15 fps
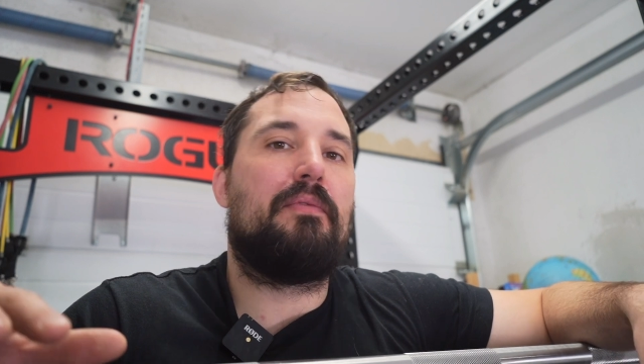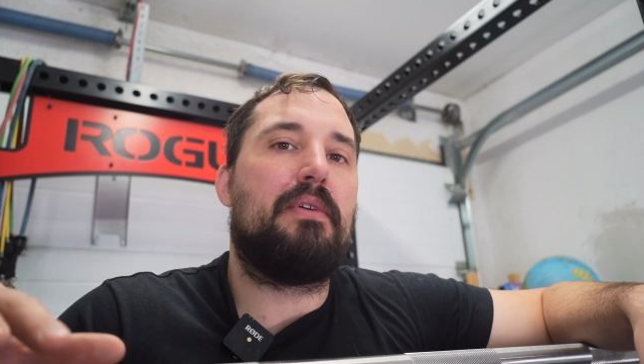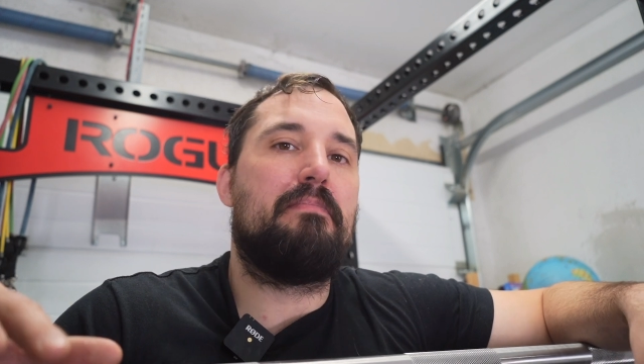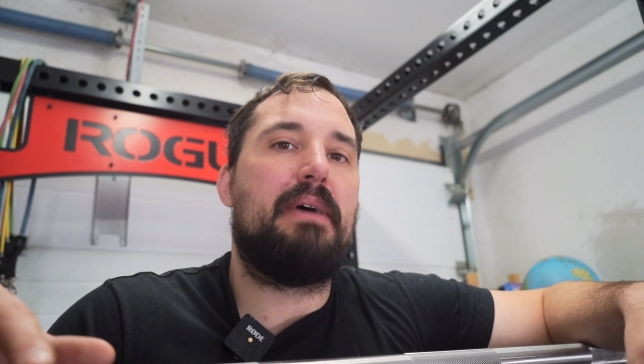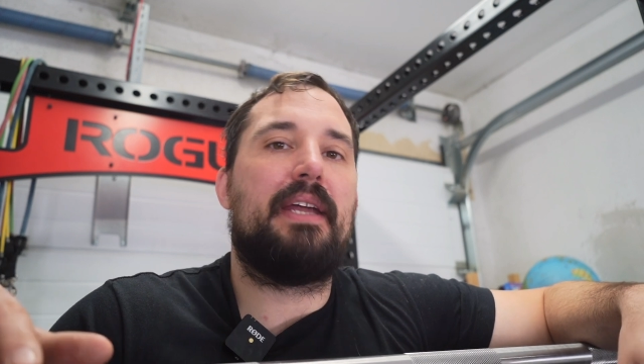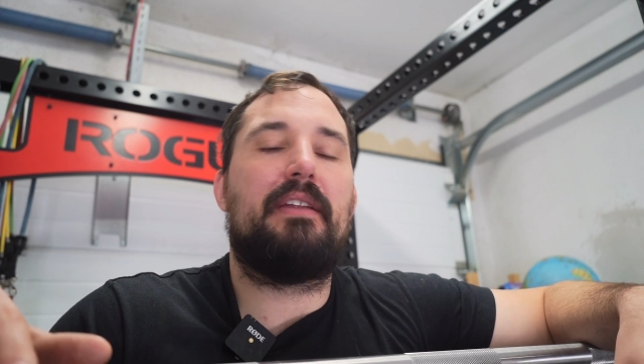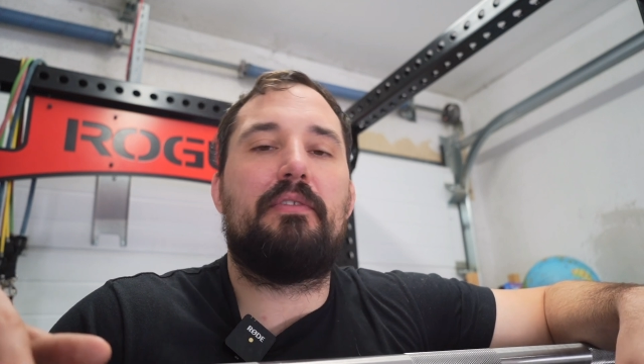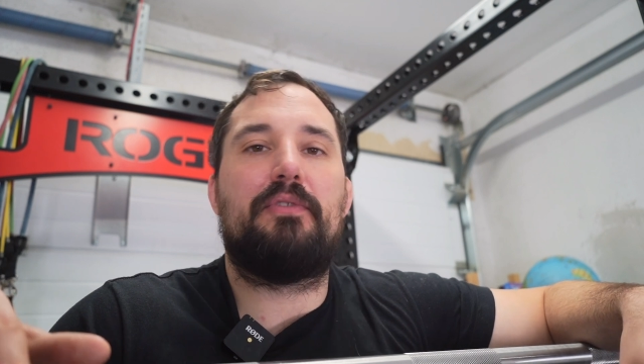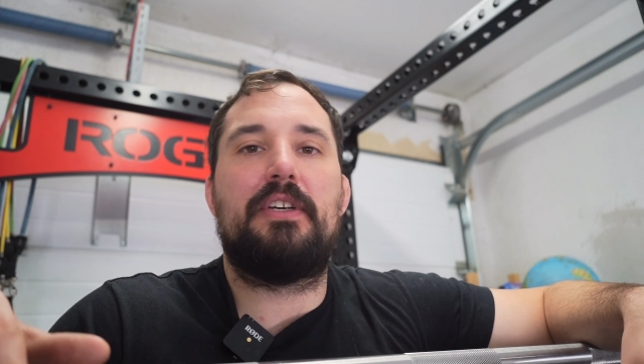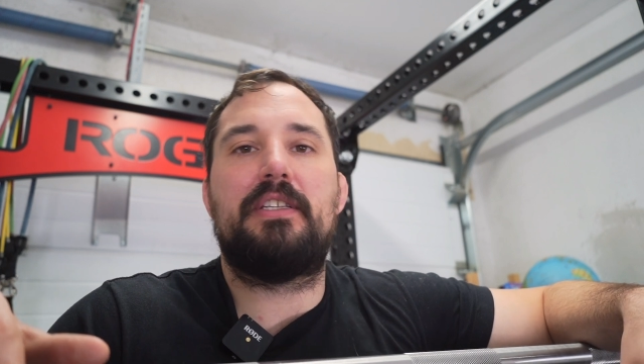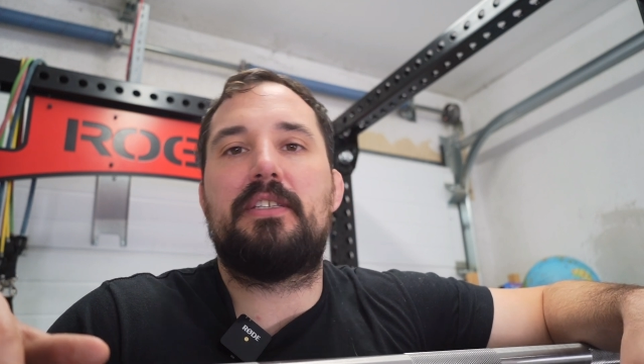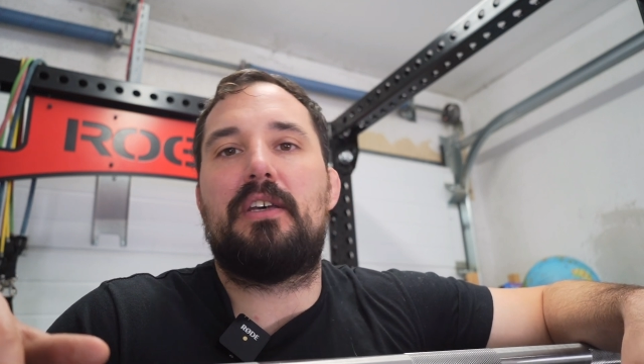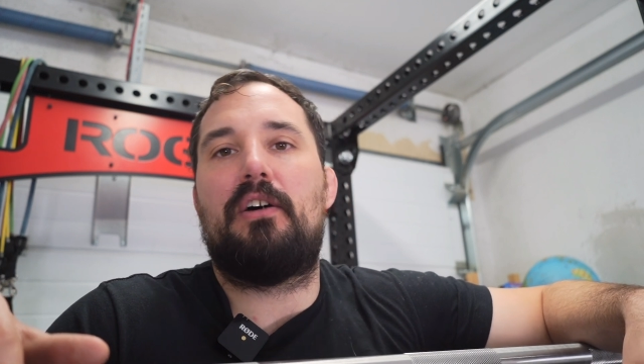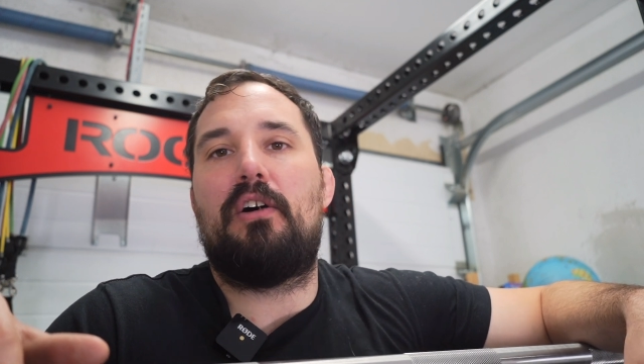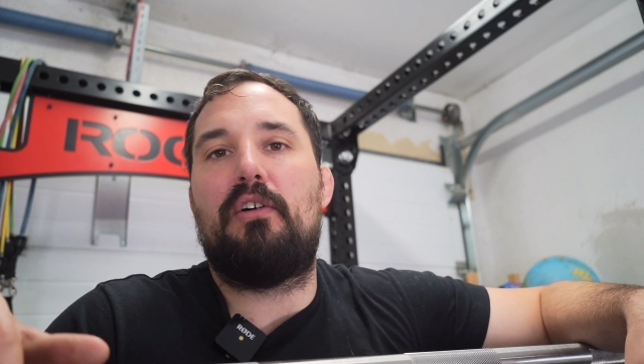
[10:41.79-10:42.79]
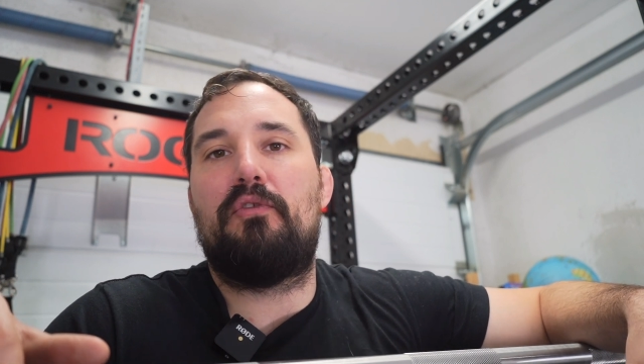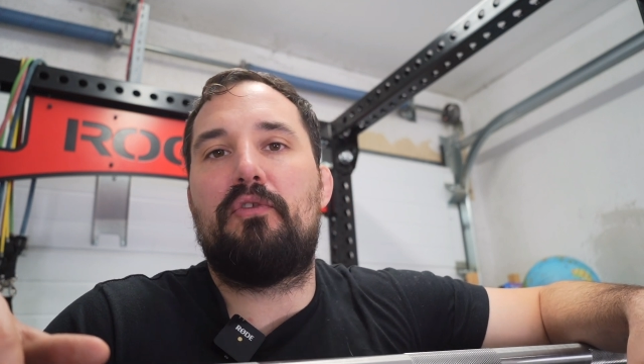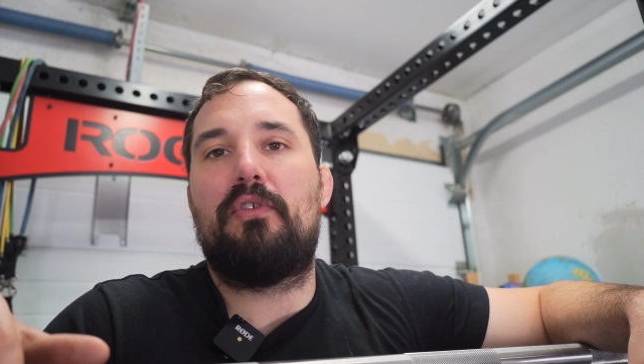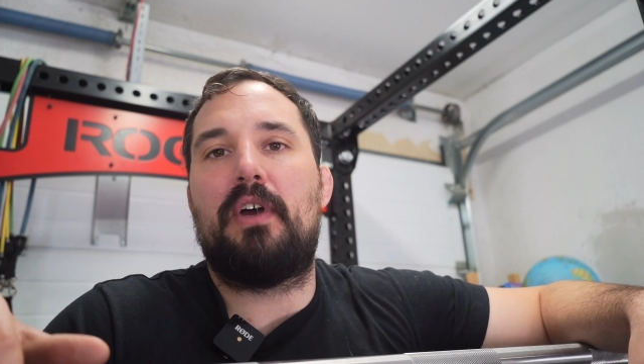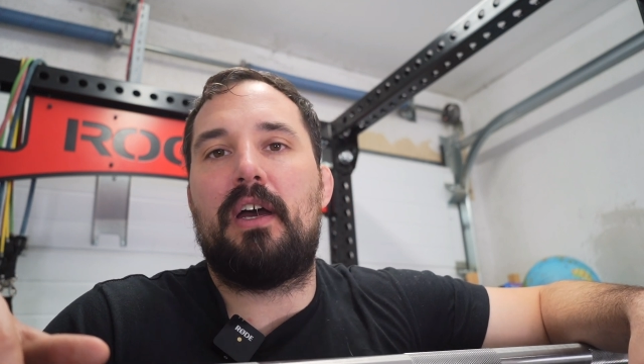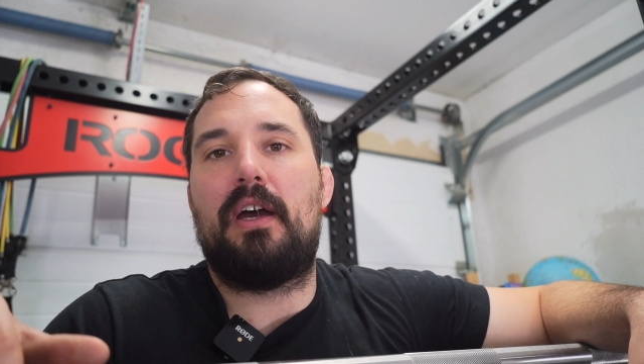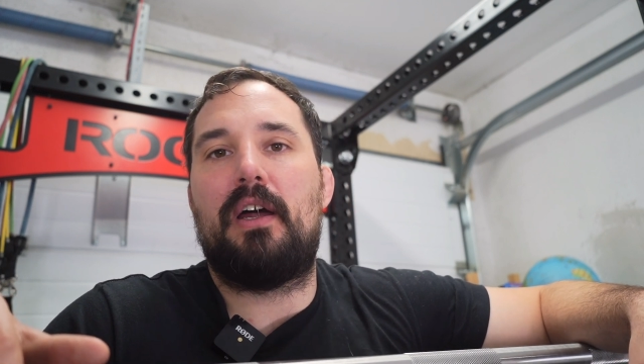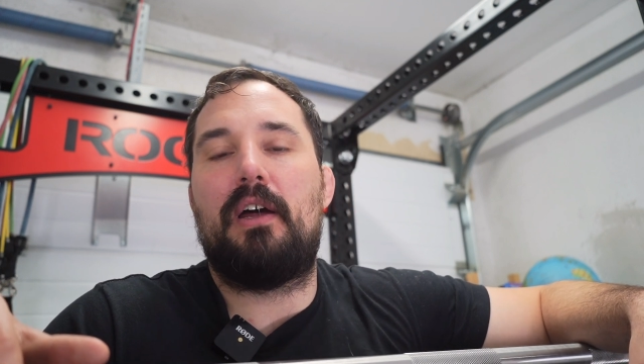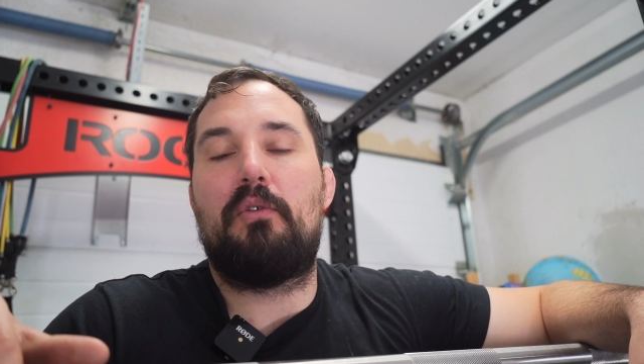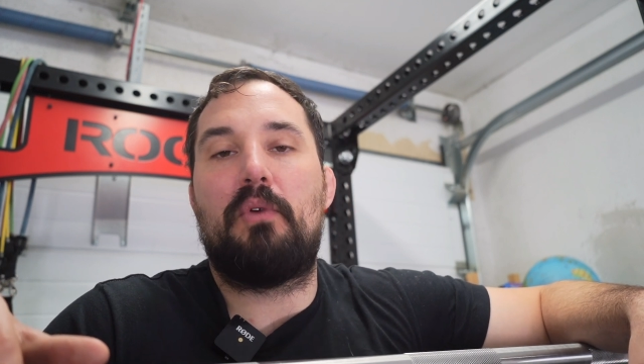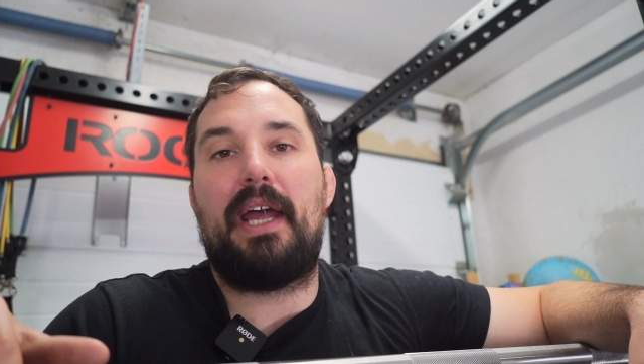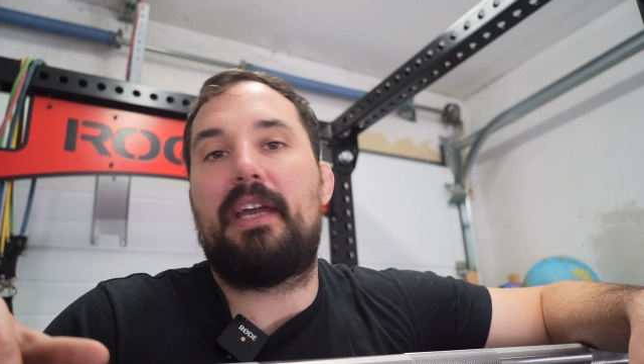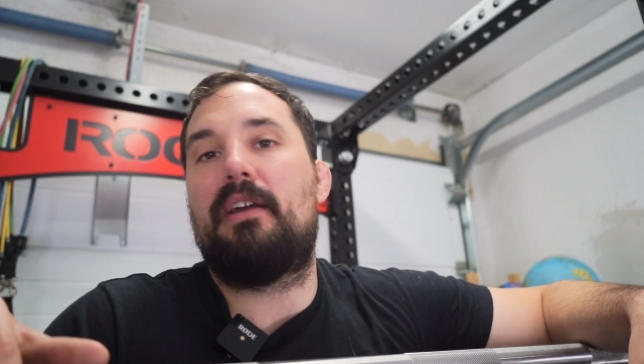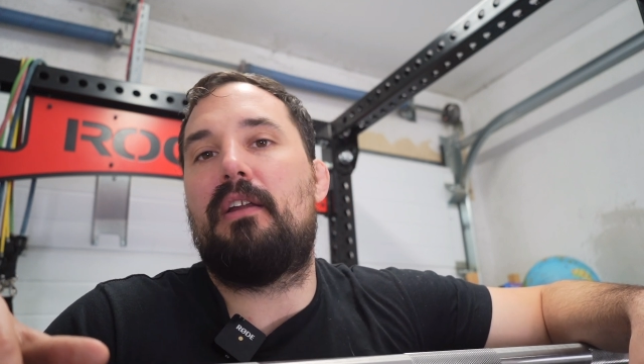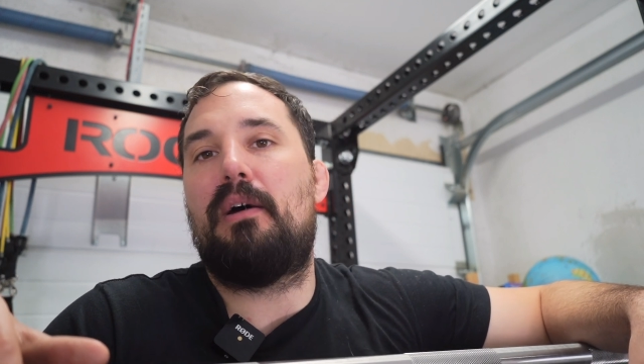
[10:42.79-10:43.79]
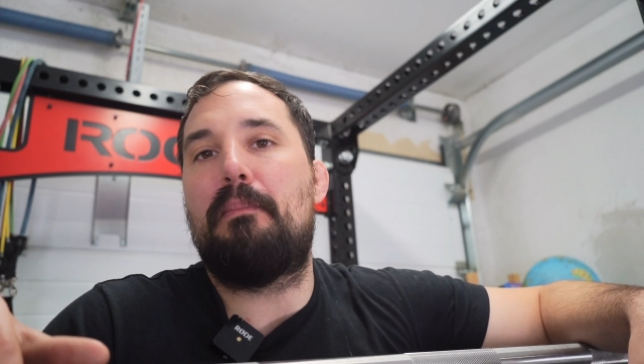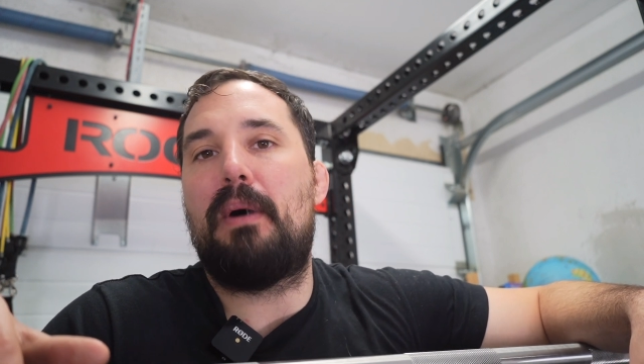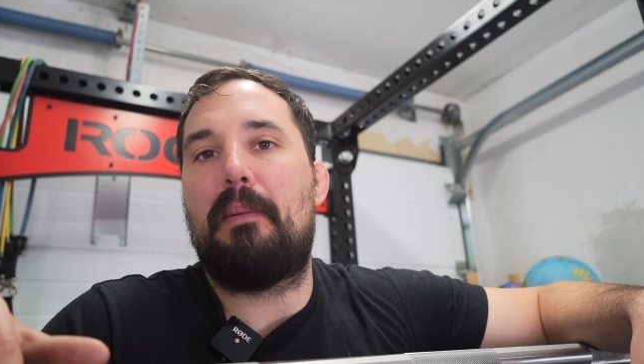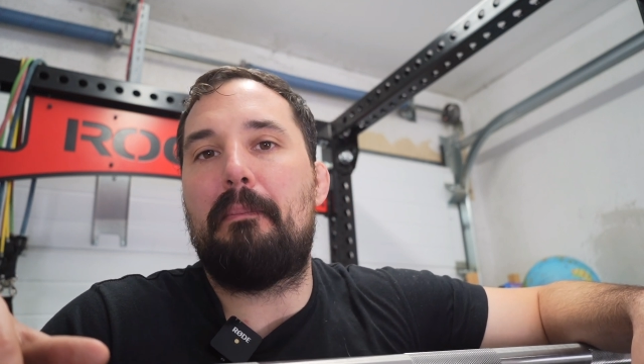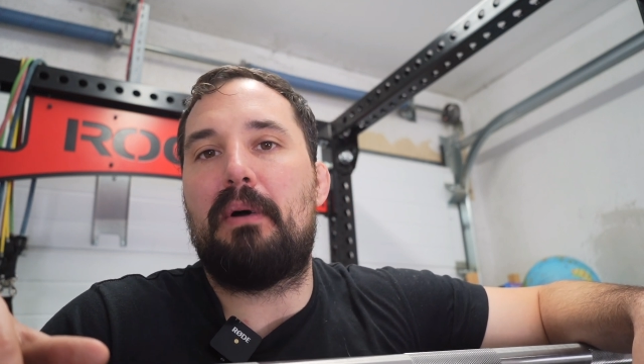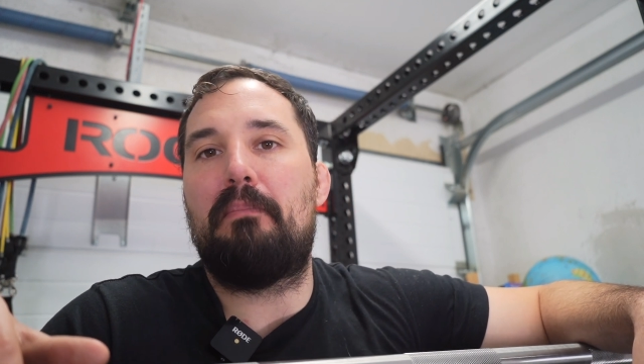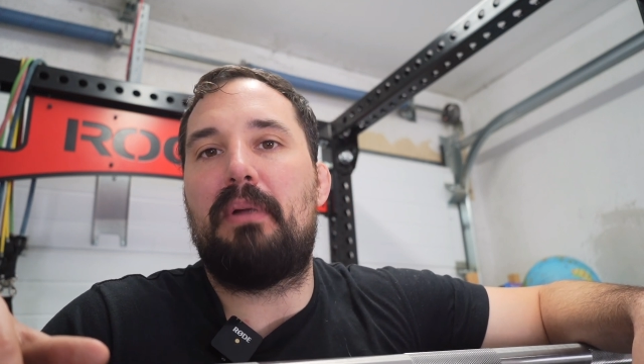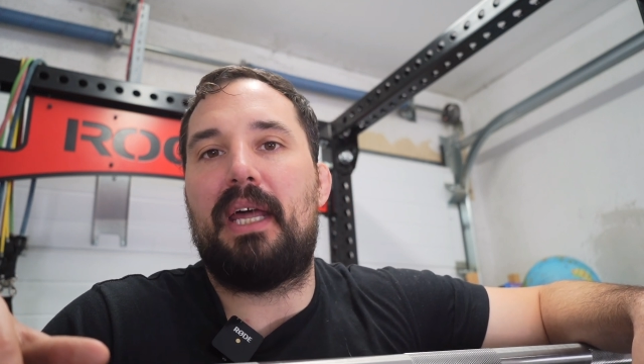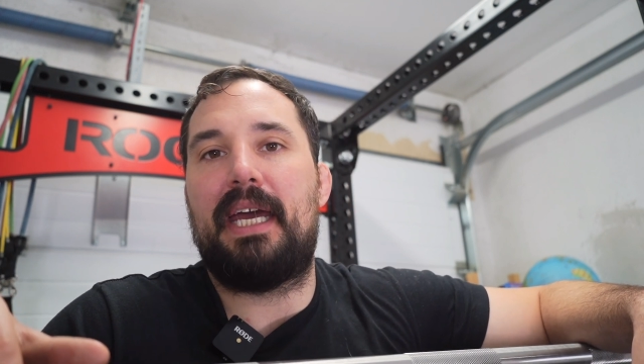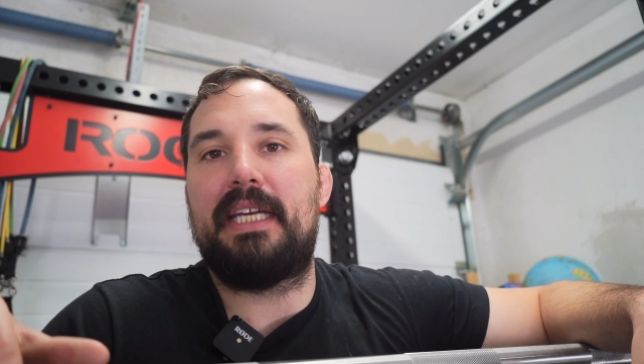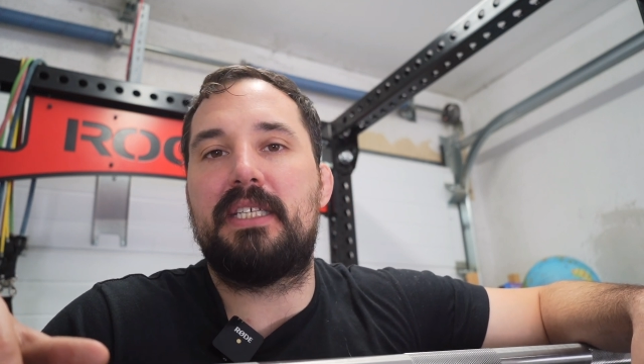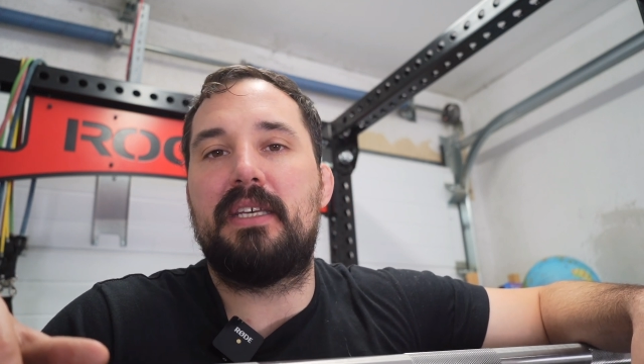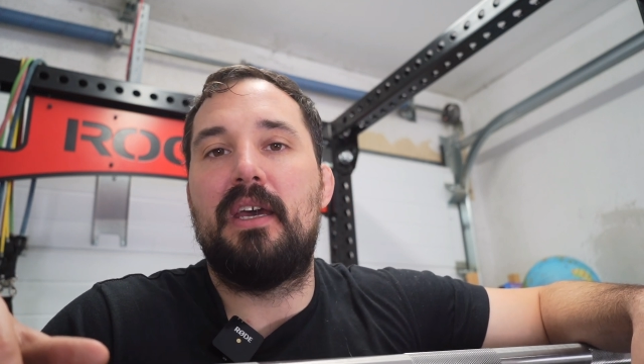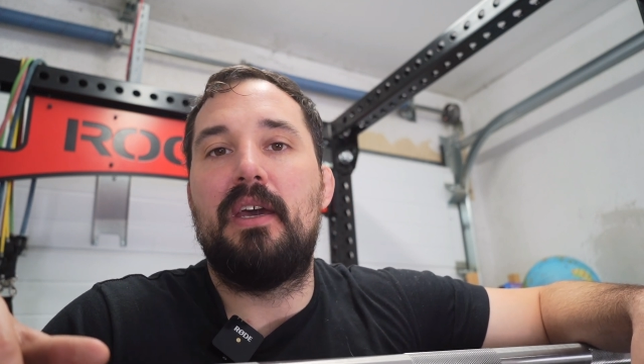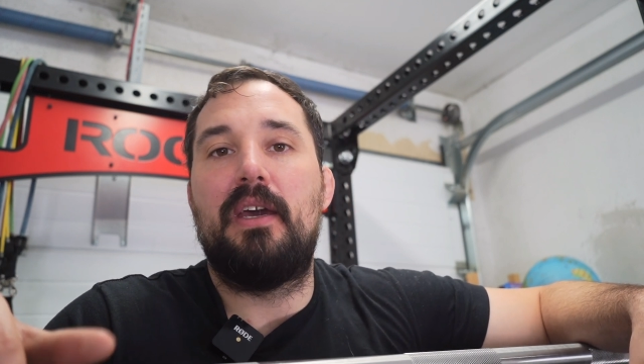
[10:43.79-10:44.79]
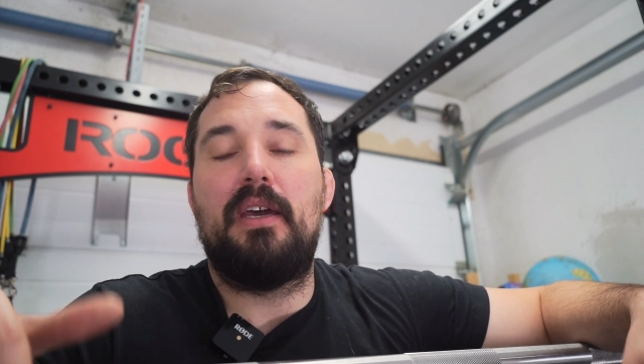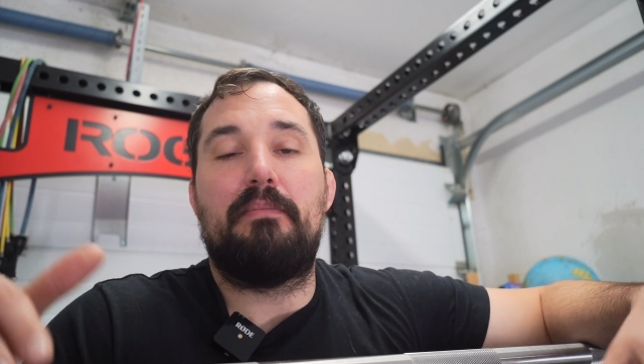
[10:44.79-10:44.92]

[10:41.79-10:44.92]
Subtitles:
of the benefits of regular bumper plates.